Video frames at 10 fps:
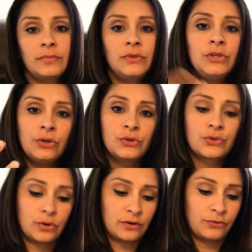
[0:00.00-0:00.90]
you
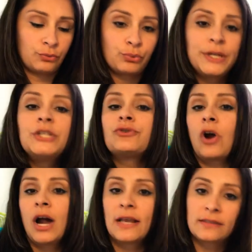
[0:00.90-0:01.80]
sort of
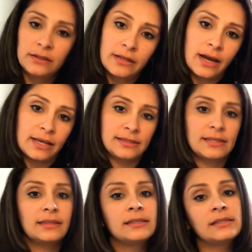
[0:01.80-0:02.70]
redrawing the lines
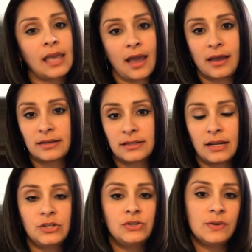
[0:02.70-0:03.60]
in the sand. And
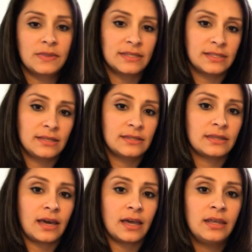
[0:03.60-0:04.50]
I do get the sense
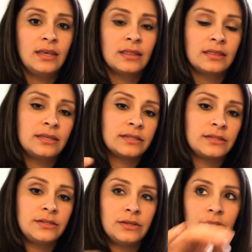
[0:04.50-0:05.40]
that this
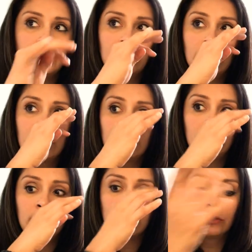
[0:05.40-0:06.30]
is you,
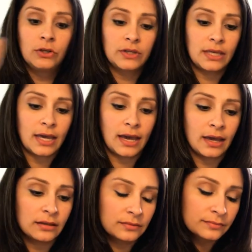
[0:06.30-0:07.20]
looking
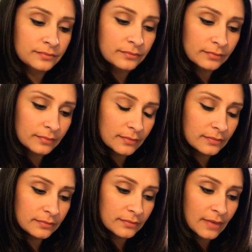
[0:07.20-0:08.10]
at
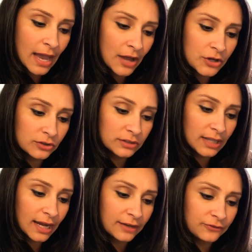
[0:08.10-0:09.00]
how your
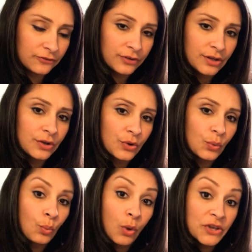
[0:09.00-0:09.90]
life
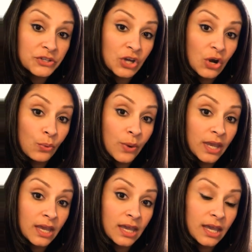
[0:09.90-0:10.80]
was going,